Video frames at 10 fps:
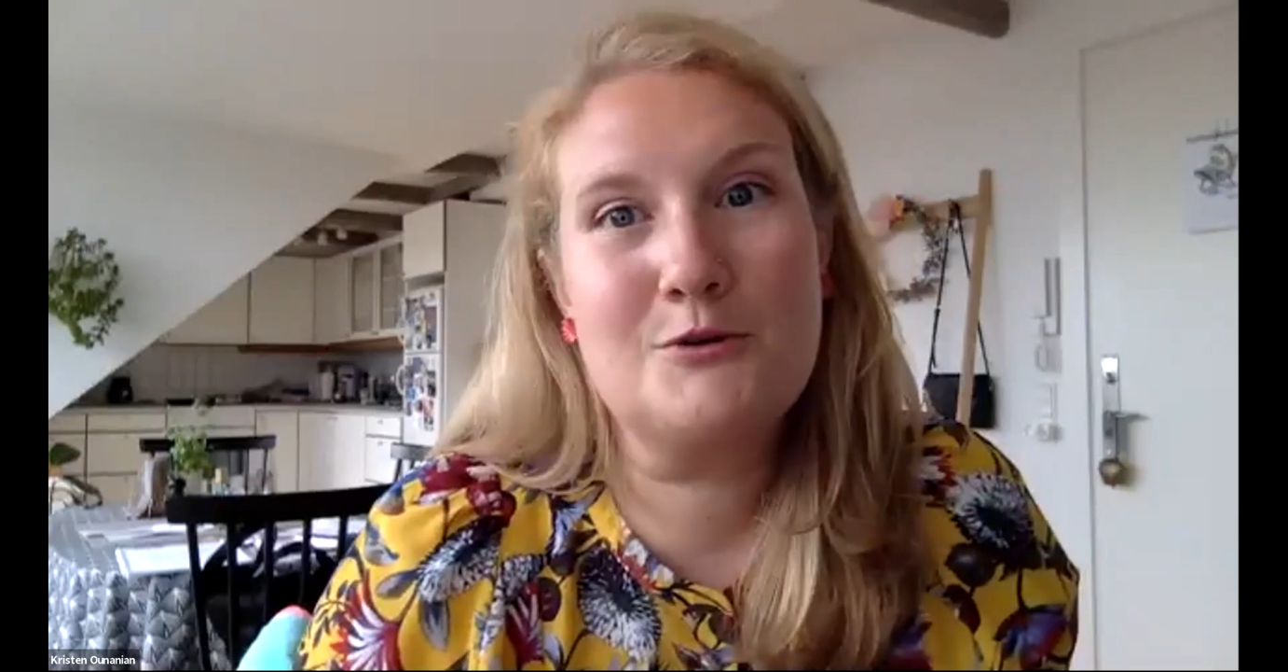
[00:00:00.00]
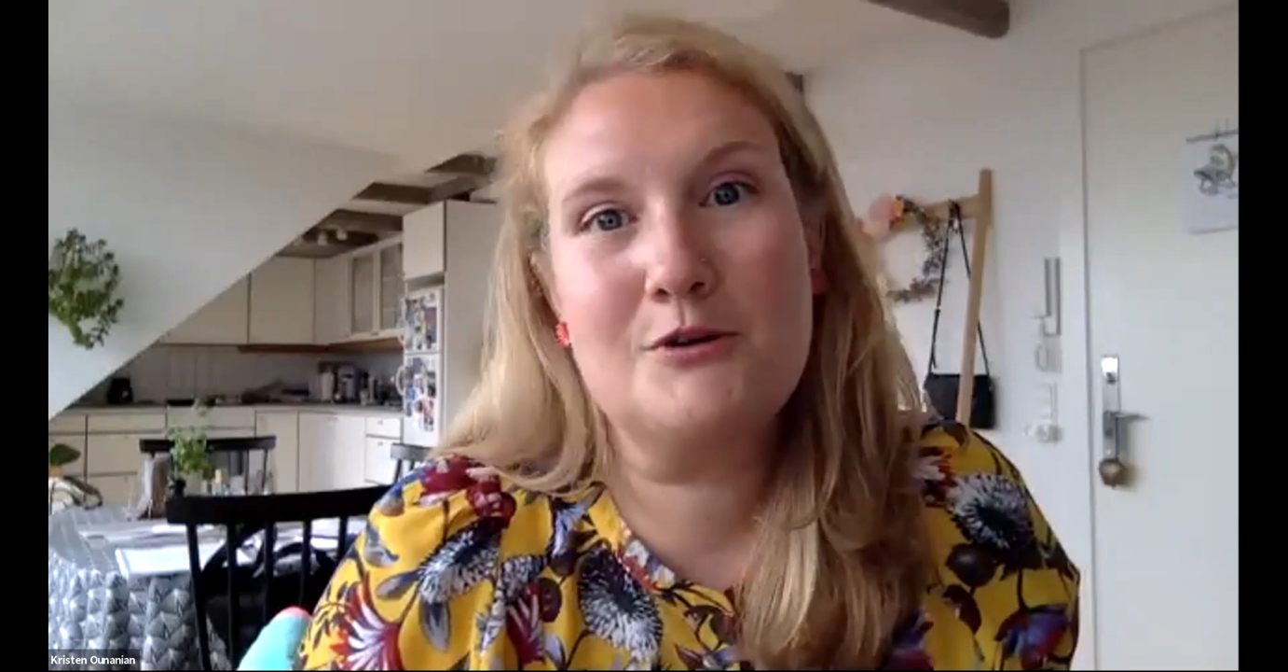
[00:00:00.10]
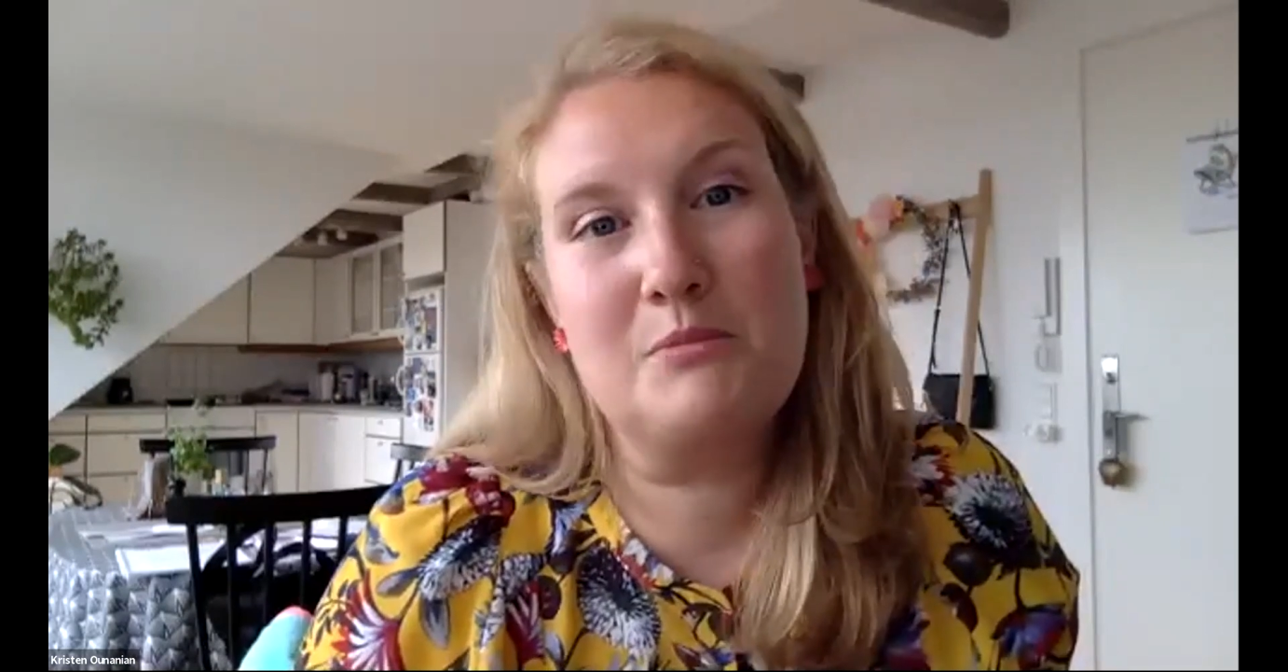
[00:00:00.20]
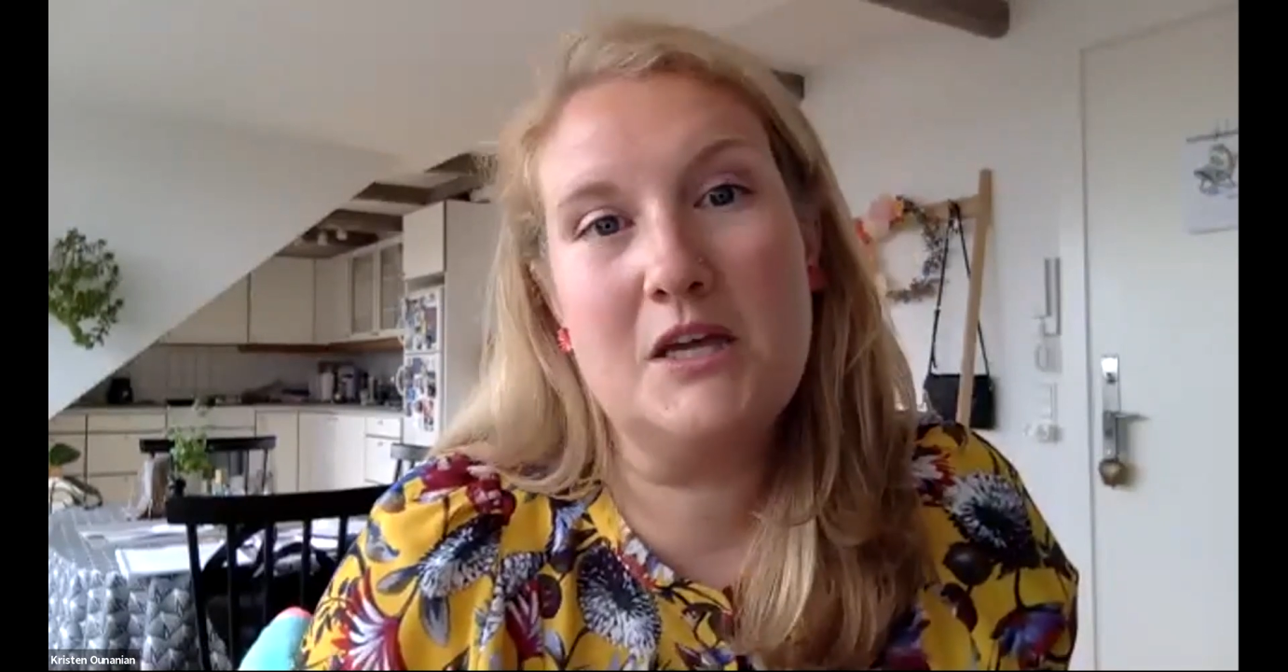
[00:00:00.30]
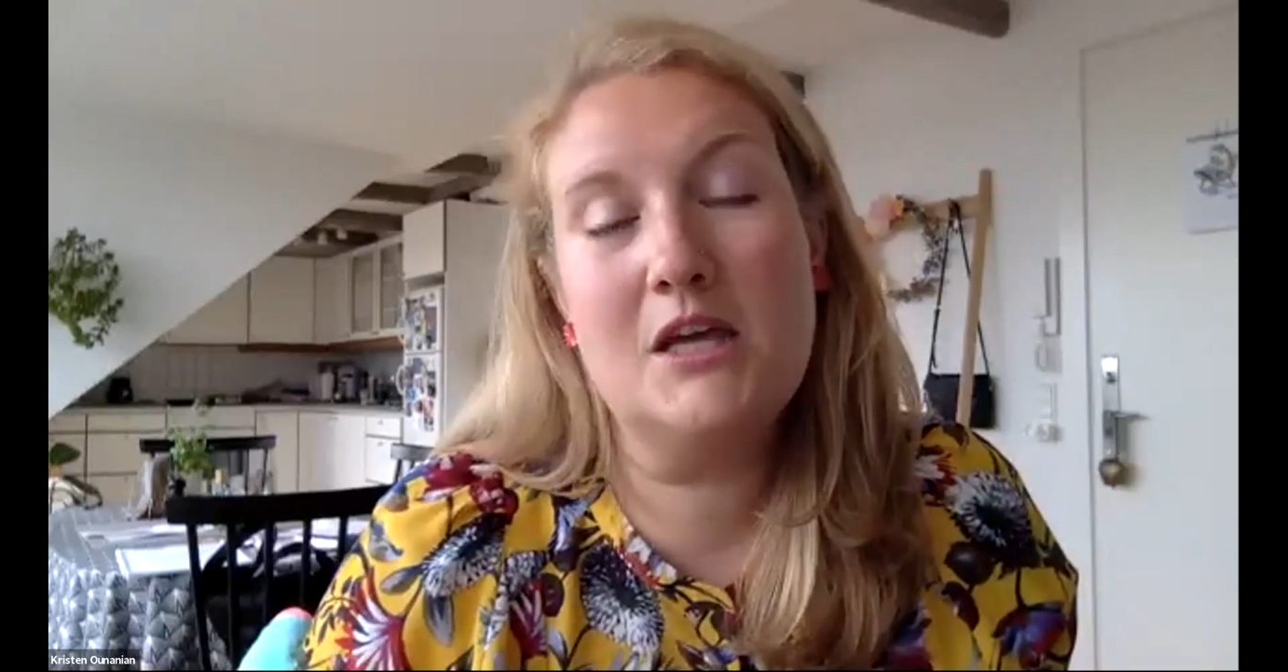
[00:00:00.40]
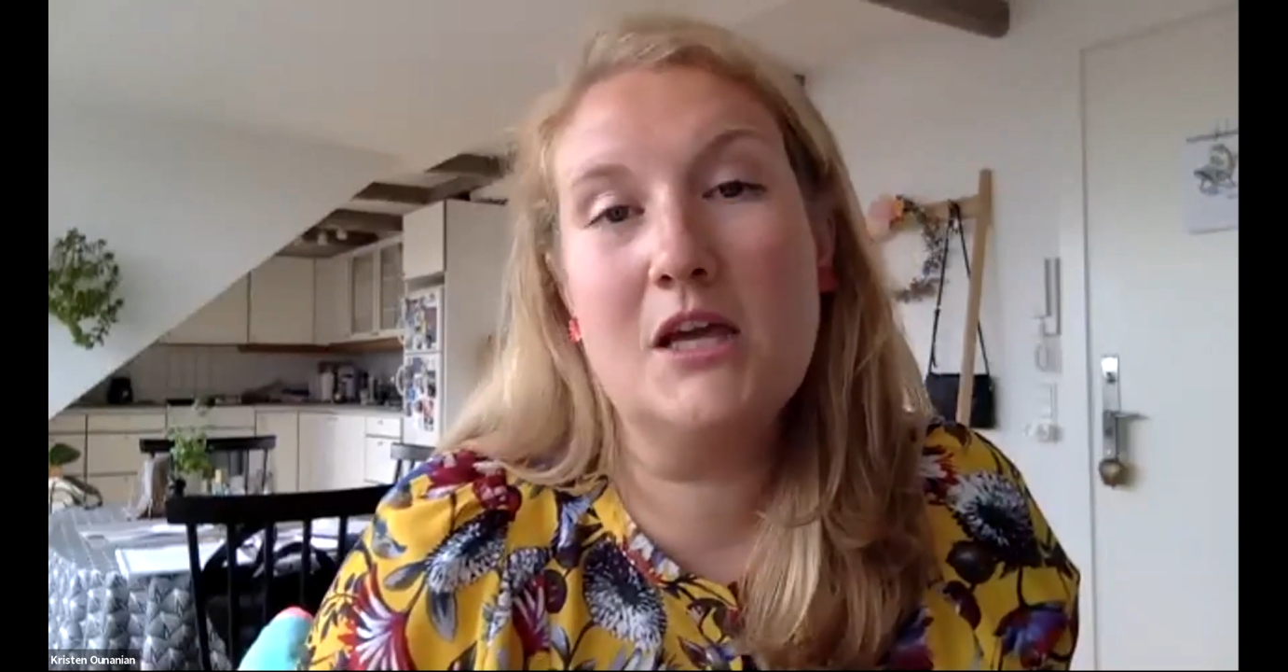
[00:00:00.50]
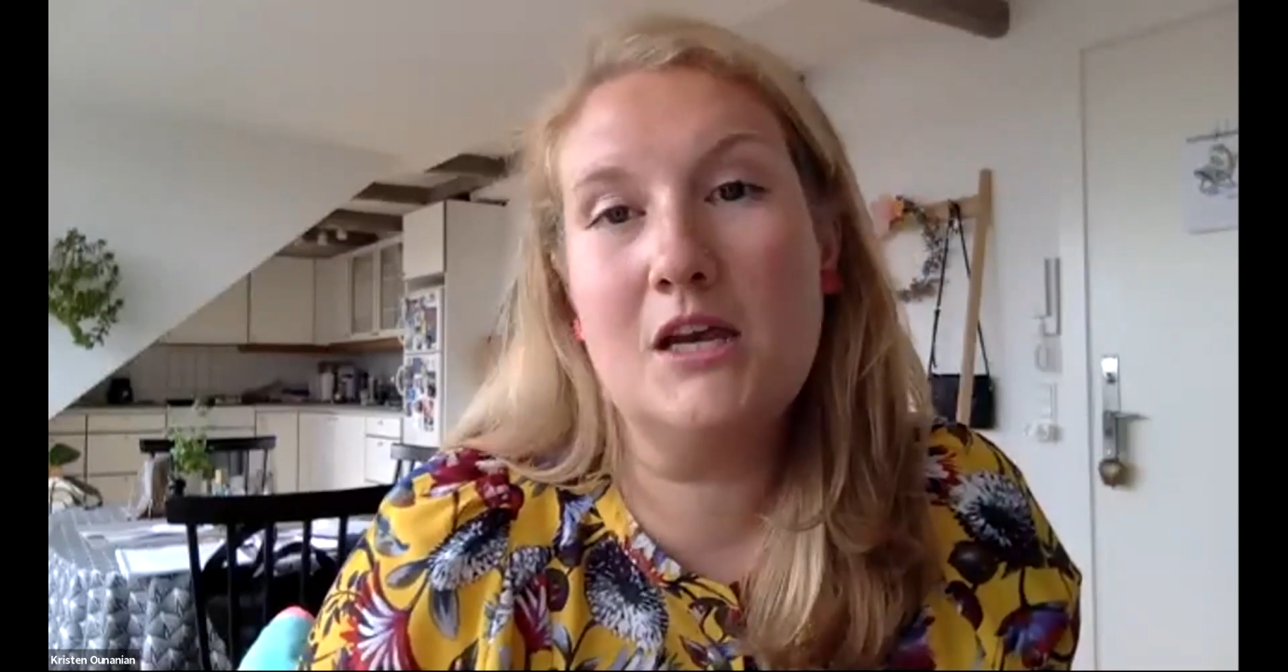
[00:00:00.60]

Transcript: could be